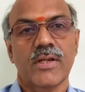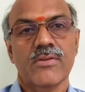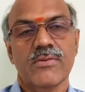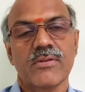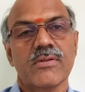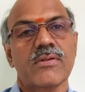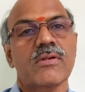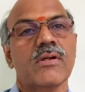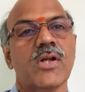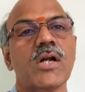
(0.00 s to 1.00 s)
is
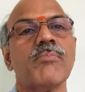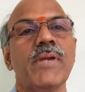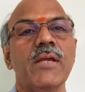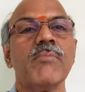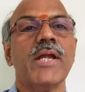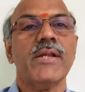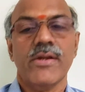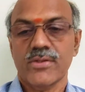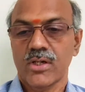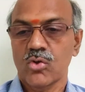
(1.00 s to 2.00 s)
not being maintained
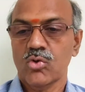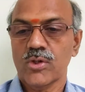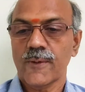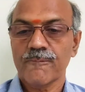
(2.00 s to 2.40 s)
in the account.